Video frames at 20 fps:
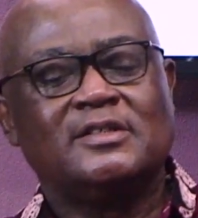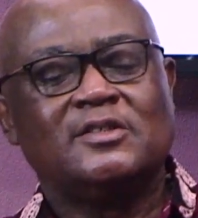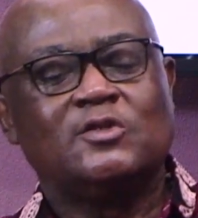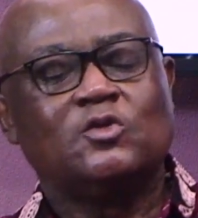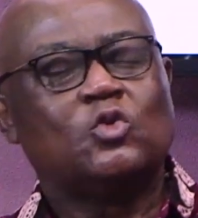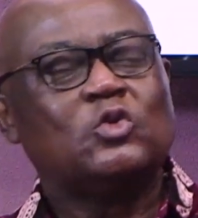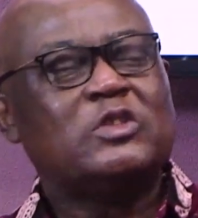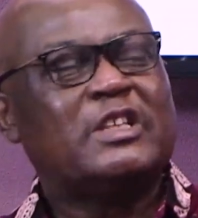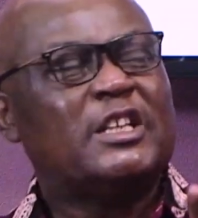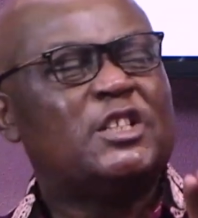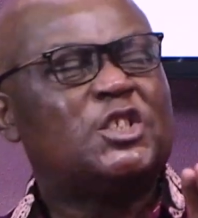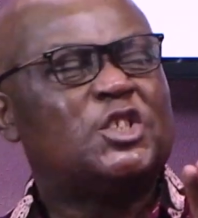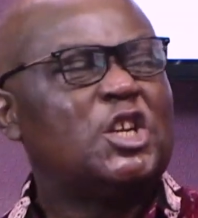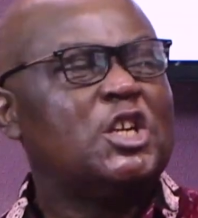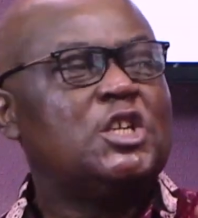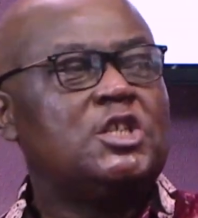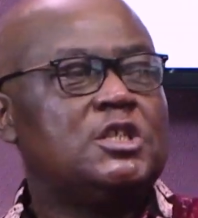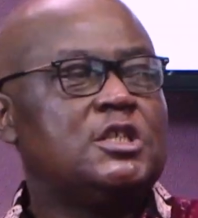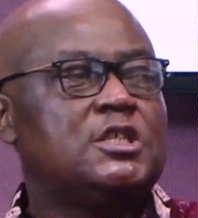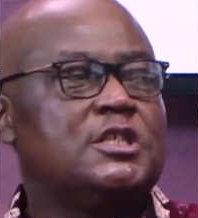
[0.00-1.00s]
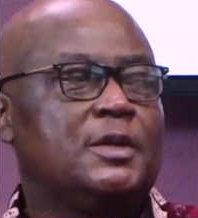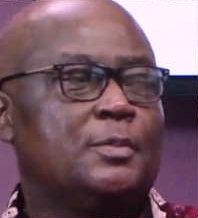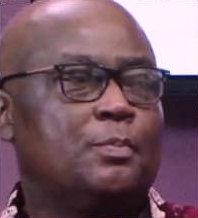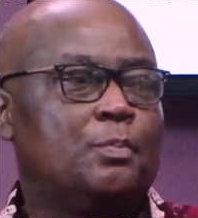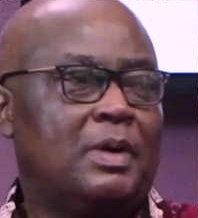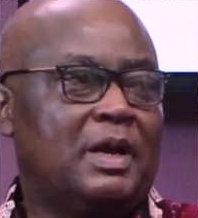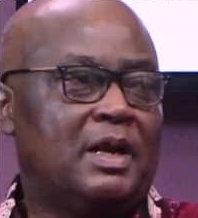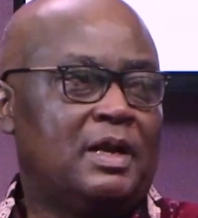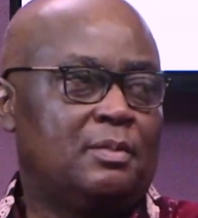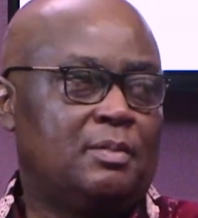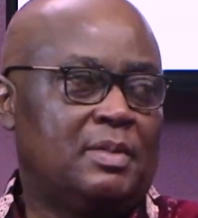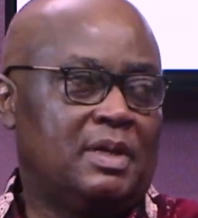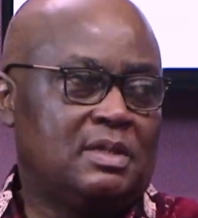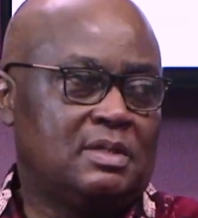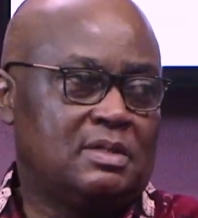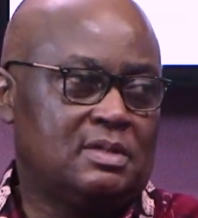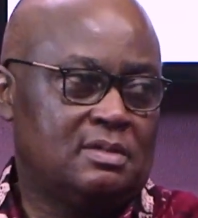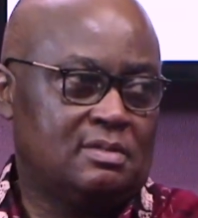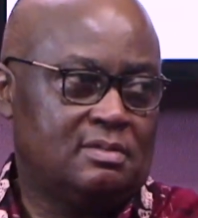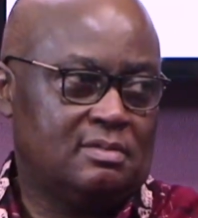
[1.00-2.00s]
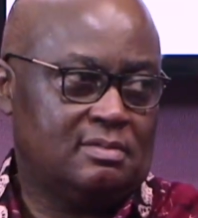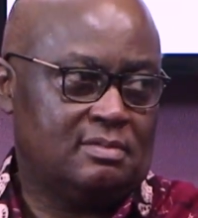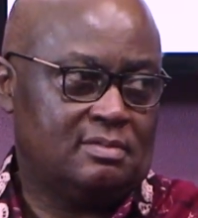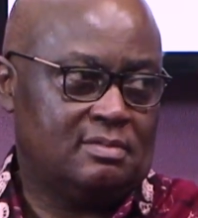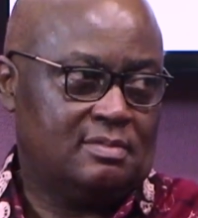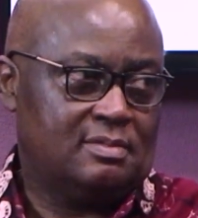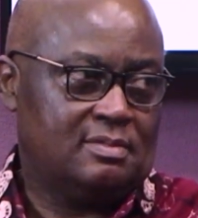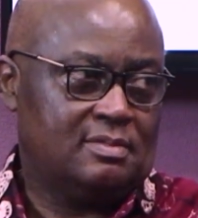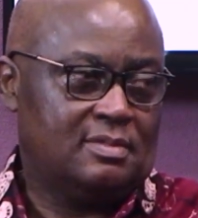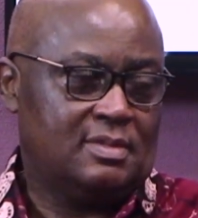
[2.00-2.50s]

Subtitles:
to the changes in parliament.